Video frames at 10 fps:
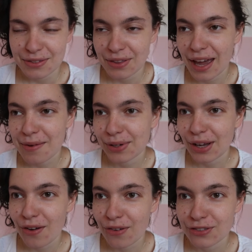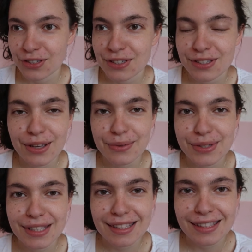So the camera cut off just as I
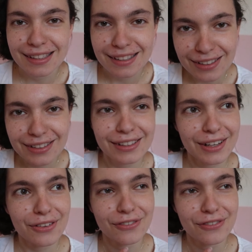was you know,